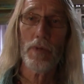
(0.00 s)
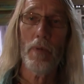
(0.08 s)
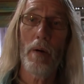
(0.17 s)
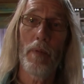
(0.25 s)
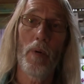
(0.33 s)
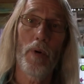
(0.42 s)
is a
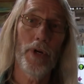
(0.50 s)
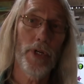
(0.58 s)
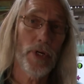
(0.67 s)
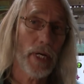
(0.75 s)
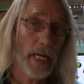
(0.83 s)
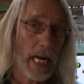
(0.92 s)
moment where
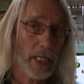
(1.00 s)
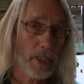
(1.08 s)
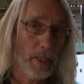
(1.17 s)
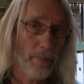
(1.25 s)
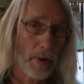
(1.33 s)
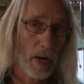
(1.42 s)
you can
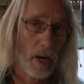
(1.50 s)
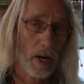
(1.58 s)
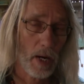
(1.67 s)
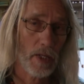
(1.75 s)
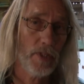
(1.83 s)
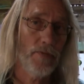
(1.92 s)
actually
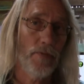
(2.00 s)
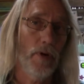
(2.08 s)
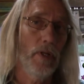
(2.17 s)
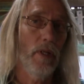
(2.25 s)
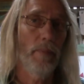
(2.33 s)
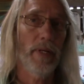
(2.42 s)
pause for
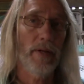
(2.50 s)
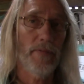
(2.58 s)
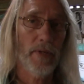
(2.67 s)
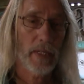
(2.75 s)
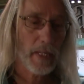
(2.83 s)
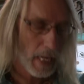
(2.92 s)
a little bit if
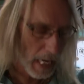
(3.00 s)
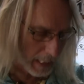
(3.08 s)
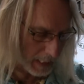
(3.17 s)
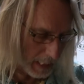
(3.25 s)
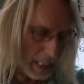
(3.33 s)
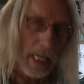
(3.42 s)
you'd
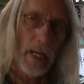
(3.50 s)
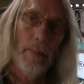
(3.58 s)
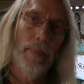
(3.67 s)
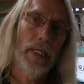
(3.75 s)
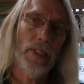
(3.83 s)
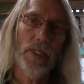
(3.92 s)
like,
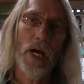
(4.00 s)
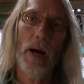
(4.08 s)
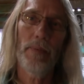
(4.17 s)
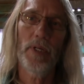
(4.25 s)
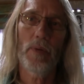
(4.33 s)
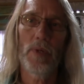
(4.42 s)
because the
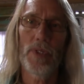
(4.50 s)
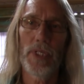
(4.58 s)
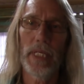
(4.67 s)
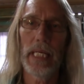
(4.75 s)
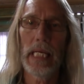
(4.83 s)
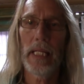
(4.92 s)
object was
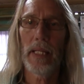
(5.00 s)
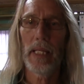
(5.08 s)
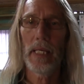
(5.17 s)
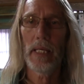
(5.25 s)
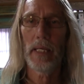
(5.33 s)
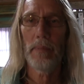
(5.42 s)
to get
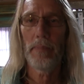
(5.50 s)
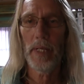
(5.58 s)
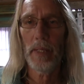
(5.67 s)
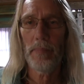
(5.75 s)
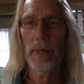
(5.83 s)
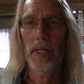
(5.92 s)
the
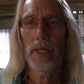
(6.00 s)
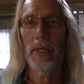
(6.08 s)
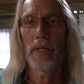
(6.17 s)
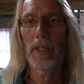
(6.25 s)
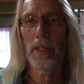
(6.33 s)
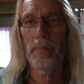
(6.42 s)
peanut
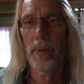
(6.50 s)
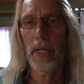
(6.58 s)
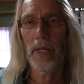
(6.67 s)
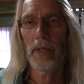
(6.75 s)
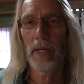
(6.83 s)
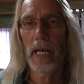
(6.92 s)
butter, the
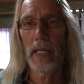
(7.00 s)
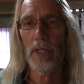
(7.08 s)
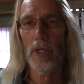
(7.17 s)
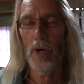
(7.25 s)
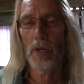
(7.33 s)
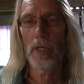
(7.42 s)
butter, and the
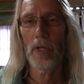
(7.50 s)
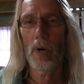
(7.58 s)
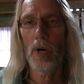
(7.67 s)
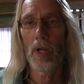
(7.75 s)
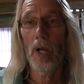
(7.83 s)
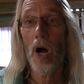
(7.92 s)
coconut
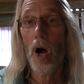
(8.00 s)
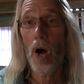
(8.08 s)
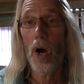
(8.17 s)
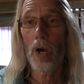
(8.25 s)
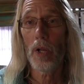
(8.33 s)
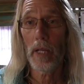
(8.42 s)
oil
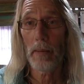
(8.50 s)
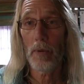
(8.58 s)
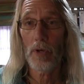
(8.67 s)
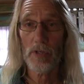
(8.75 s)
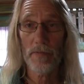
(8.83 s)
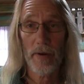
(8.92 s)
all
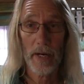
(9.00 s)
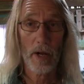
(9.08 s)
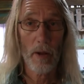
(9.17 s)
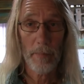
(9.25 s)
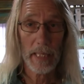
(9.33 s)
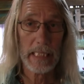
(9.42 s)
emulsified,
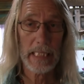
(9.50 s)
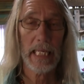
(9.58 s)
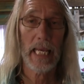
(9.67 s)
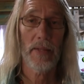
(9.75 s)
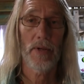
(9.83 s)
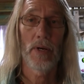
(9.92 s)
all mixed
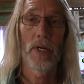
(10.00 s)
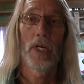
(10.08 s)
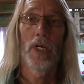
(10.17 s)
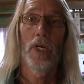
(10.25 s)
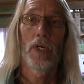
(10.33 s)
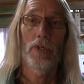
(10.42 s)
together.
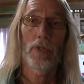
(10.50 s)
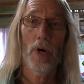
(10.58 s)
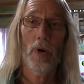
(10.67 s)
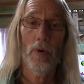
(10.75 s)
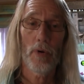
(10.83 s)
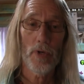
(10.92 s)

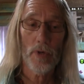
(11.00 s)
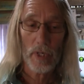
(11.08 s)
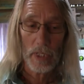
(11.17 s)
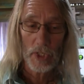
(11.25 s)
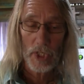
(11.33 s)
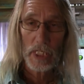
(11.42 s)
So you
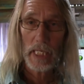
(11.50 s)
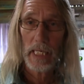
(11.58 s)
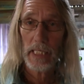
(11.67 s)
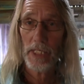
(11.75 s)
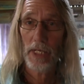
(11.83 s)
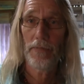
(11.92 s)
can just let
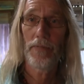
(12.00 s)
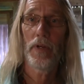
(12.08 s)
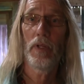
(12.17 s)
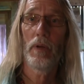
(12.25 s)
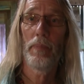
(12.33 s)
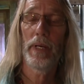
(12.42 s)
it sit for
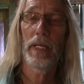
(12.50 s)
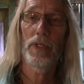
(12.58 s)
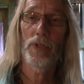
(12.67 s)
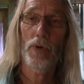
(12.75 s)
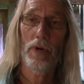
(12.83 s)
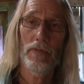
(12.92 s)
a little bit
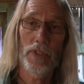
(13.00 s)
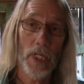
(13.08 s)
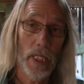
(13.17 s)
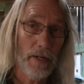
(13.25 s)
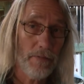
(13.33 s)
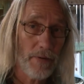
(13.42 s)
and sort of
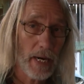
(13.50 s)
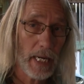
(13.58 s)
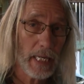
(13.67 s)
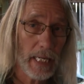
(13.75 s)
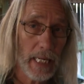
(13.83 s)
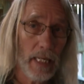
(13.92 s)
solidify
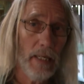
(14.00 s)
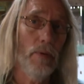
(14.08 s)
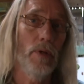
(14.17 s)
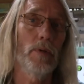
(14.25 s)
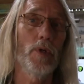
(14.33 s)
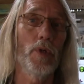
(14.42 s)
again,
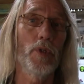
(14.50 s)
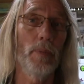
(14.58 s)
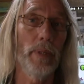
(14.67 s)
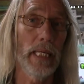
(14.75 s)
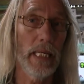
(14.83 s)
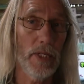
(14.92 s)
which will
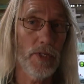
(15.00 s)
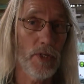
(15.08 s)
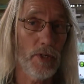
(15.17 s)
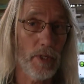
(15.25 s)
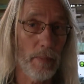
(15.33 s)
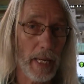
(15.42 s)
be
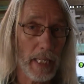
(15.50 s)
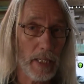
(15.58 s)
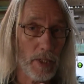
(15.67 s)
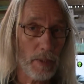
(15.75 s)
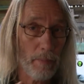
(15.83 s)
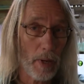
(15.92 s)
easier to make
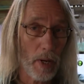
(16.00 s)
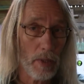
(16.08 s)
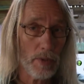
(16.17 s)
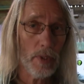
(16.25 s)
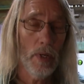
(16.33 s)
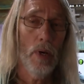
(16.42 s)
into
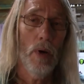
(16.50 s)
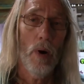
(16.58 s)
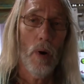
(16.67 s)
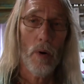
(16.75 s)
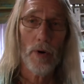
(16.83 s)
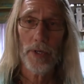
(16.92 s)
balls.
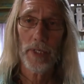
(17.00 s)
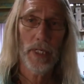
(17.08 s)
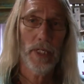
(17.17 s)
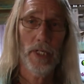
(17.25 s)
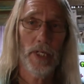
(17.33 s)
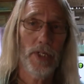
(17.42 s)
Or you
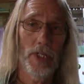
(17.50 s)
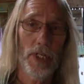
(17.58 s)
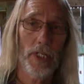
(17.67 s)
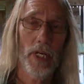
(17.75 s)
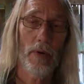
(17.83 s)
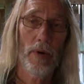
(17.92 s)
can
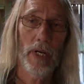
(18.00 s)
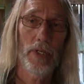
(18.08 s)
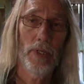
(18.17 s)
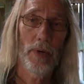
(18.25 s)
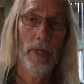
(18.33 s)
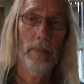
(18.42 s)
just get right
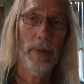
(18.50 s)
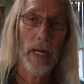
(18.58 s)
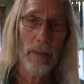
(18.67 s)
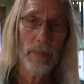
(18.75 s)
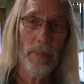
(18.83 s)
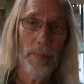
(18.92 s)
to it. But
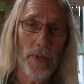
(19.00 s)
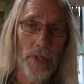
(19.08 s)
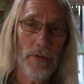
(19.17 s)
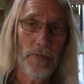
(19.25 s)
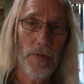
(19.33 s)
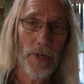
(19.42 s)
I'm going to put it in
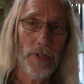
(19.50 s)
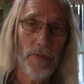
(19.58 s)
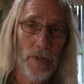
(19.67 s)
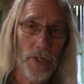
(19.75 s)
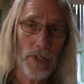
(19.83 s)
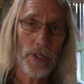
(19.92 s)
the fridge
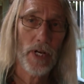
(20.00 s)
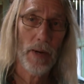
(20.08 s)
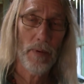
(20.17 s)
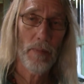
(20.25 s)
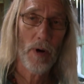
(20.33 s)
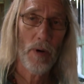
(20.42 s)
for just a
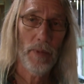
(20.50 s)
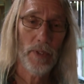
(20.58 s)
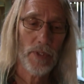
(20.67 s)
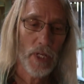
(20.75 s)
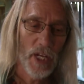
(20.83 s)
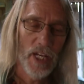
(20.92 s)
couple
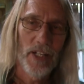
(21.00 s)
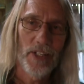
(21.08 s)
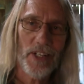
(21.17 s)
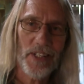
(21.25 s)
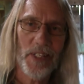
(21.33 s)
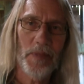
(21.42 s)
moments
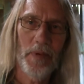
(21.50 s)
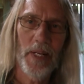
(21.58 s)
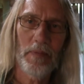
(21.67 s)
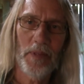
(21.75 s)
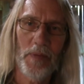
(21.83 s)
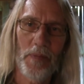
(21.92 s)
just to speed up this